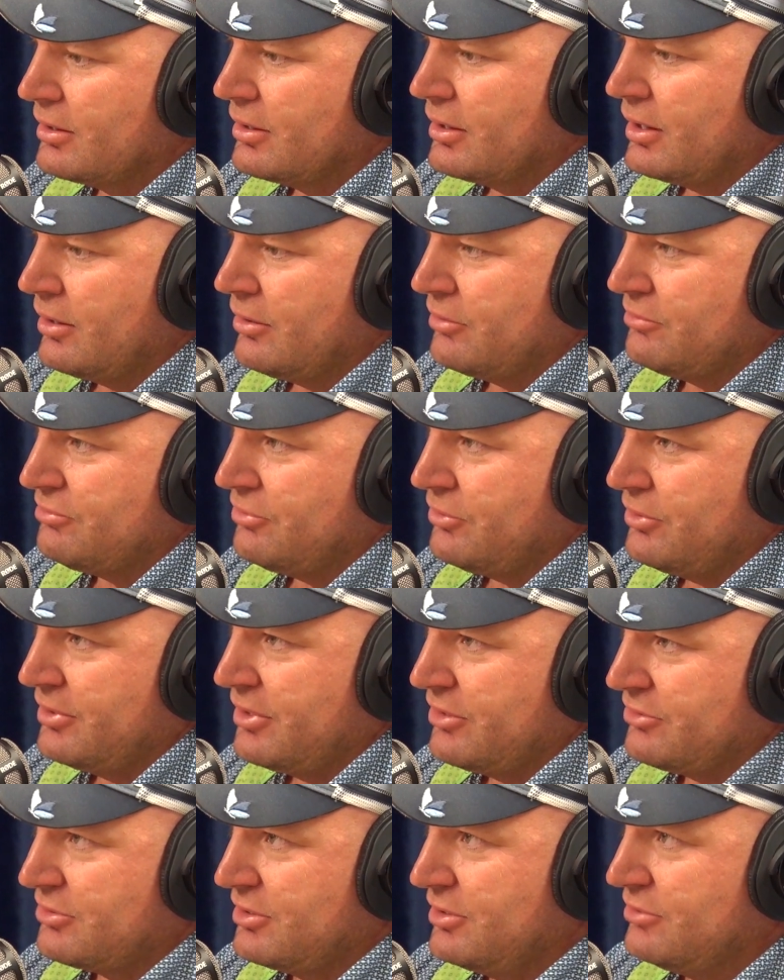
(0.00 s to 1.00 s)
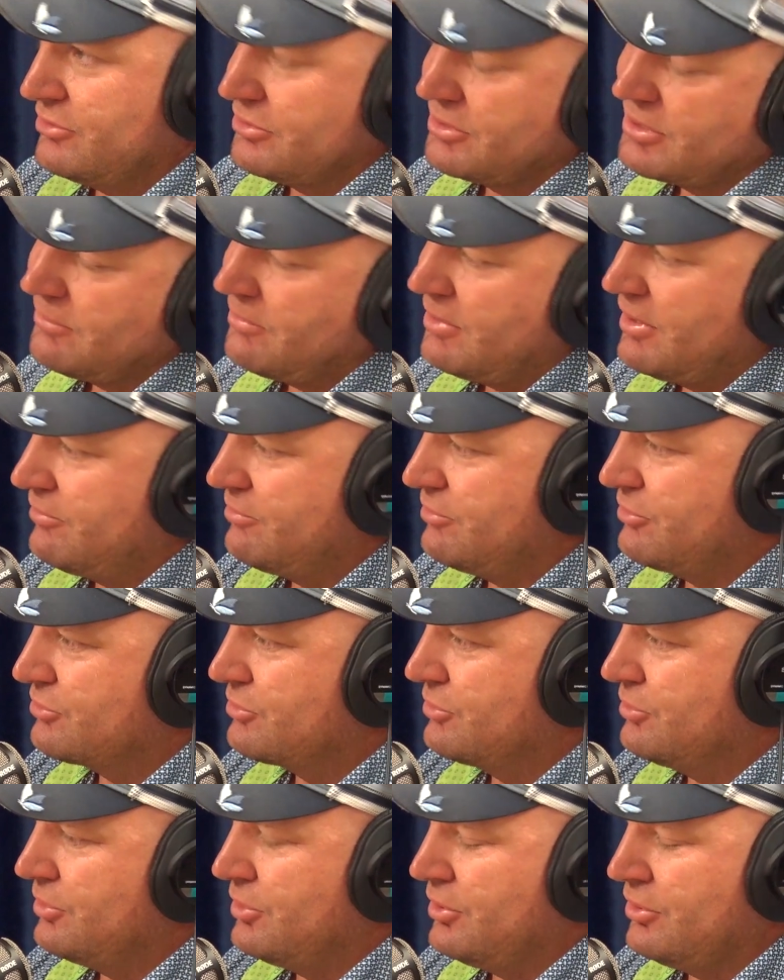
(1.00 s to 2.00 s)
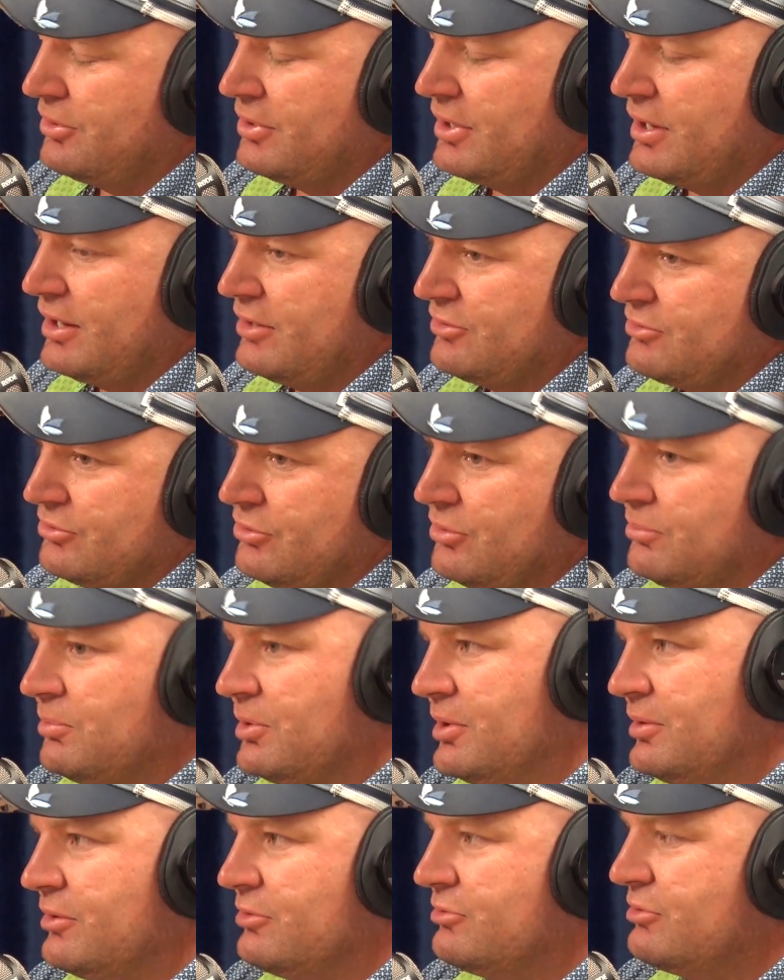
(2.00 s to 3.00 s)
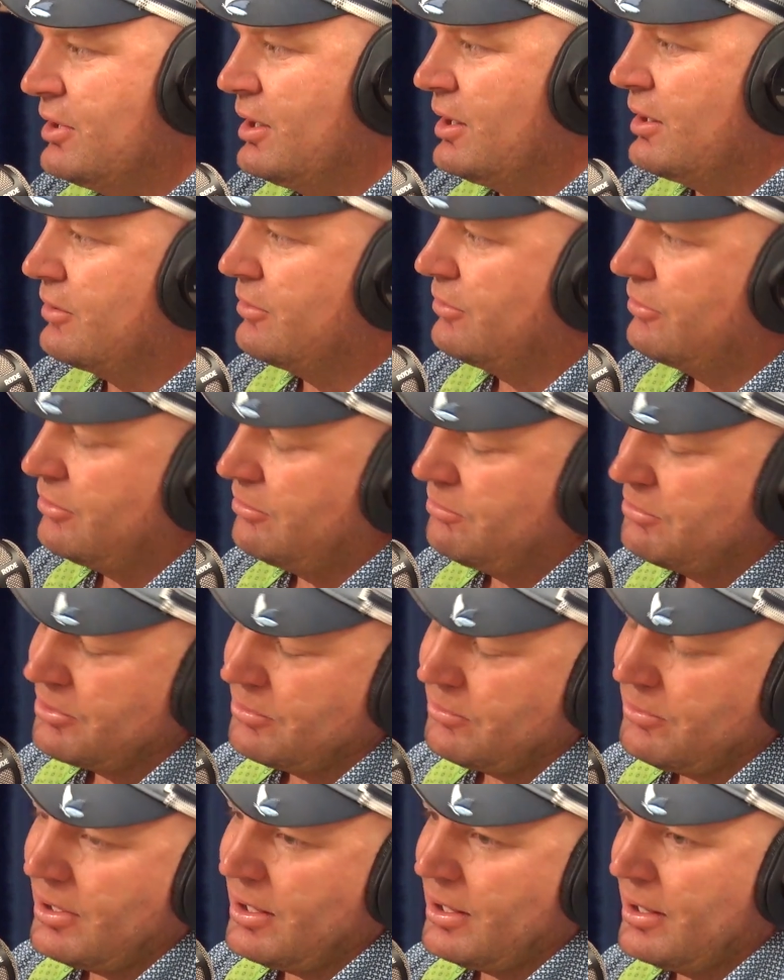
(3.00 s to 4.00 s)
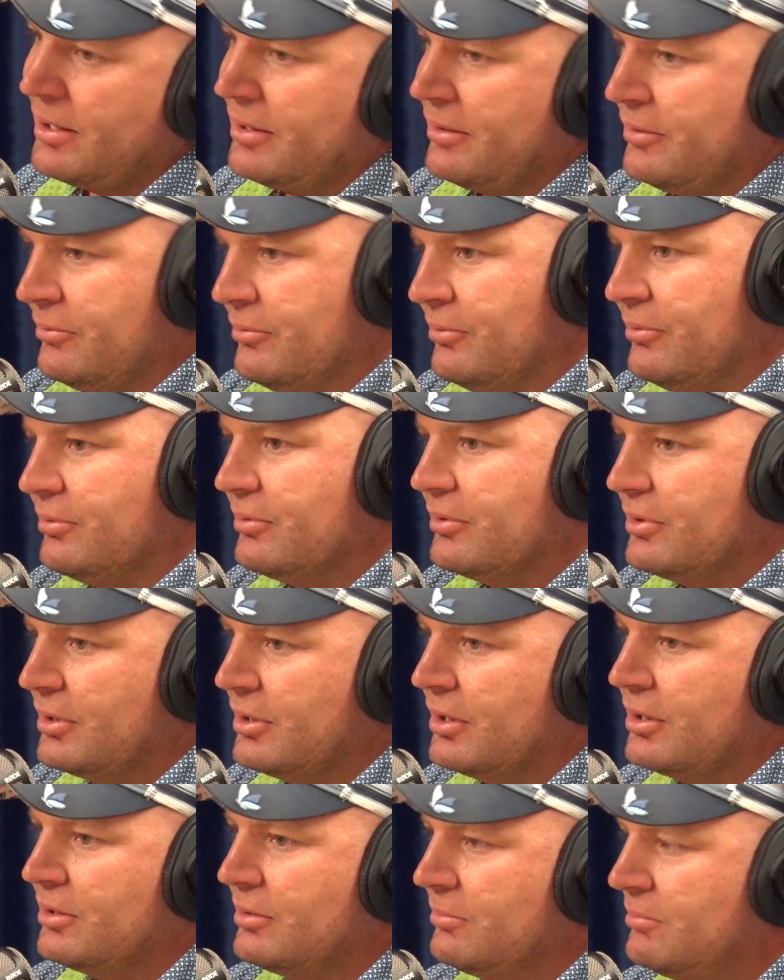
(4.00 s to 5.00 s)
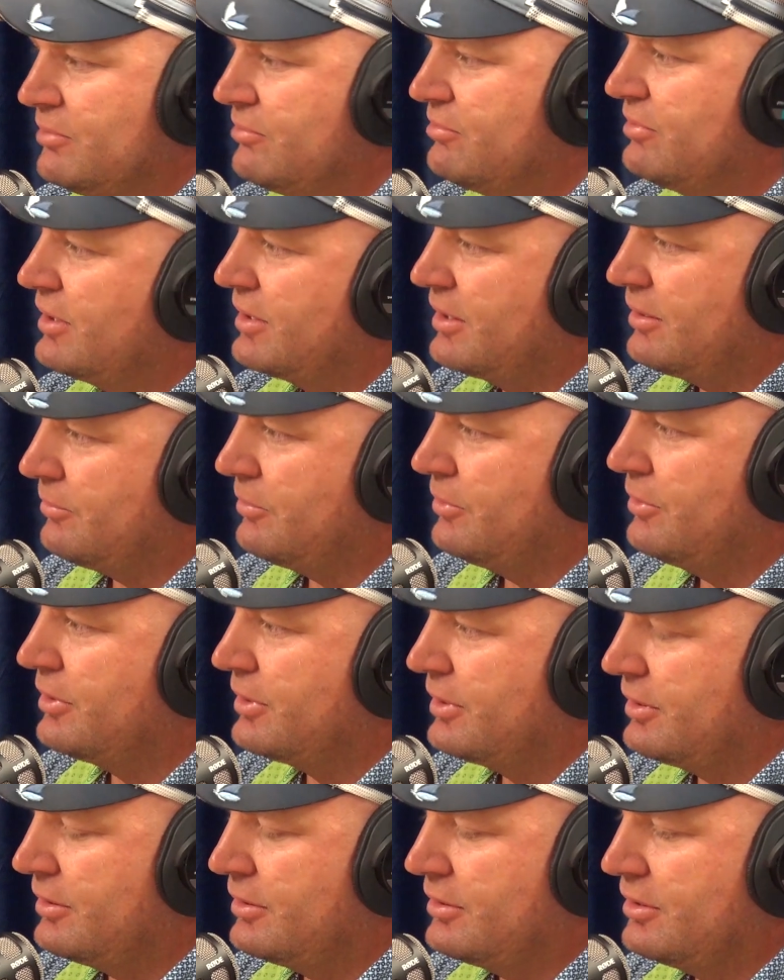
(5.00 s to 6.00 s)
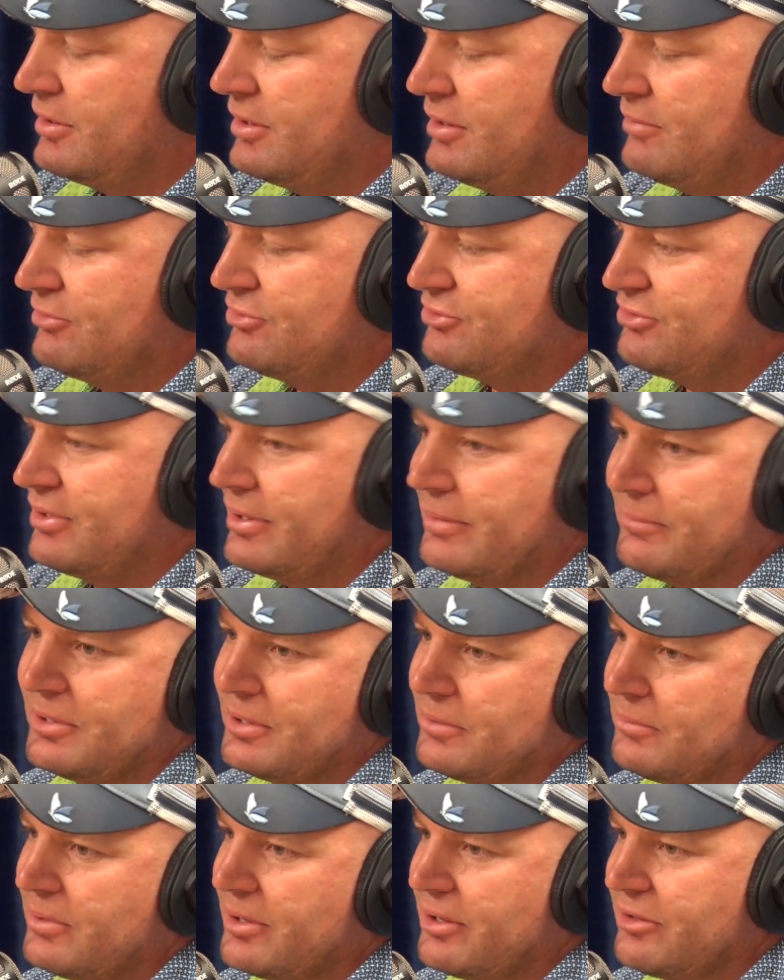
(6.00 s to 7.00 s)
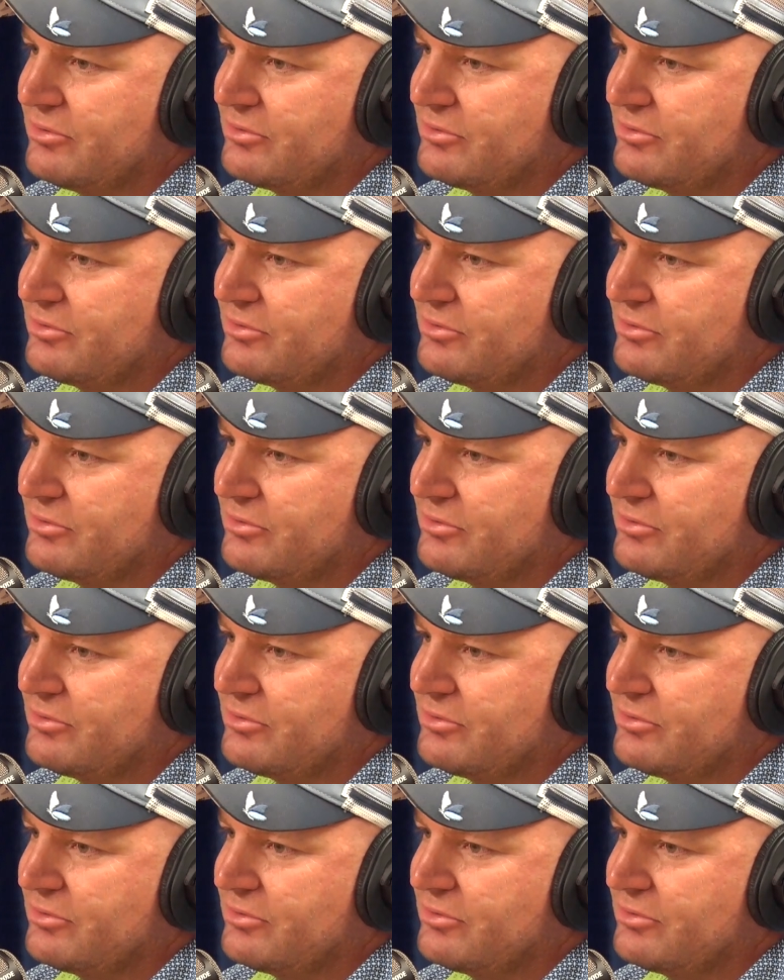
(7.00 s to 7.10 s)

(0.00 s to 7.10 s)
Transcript: I'd find those kids would come home for school holidays and I'd be in the truck or I'd be away, or, you'd be flat out working and you'd never see them anyway.